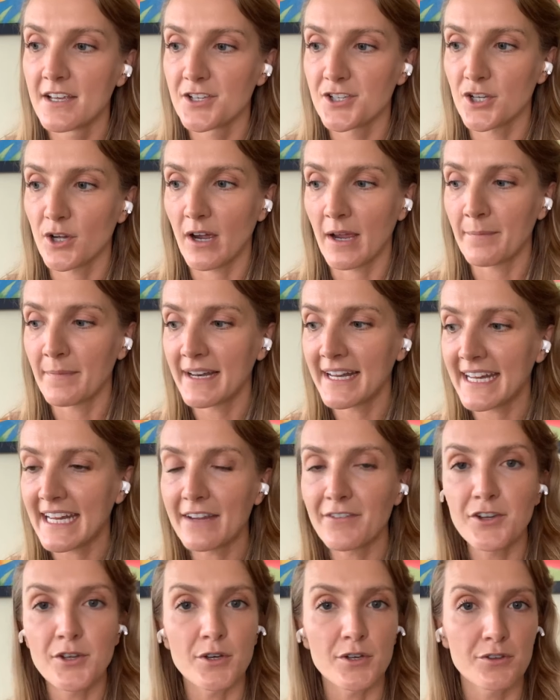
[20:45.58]
So I'm going to
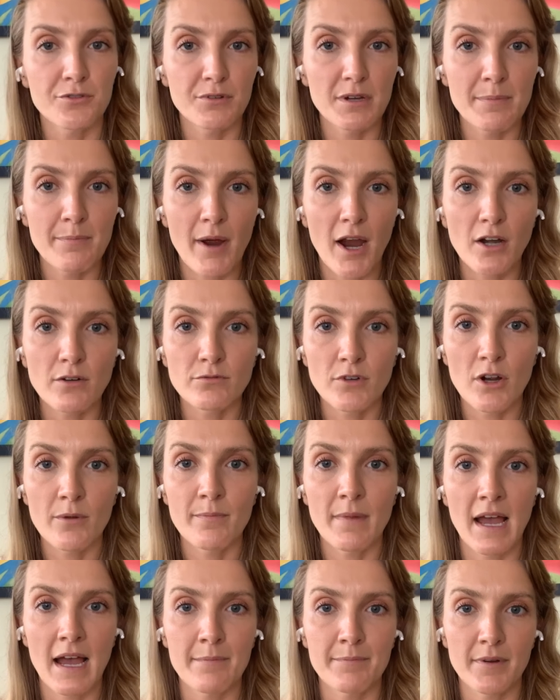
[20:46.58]
give you a three-part
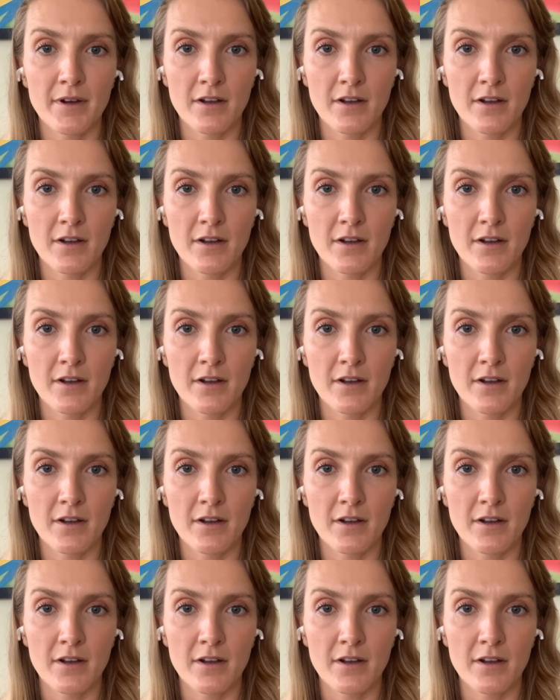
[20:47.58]
roadmap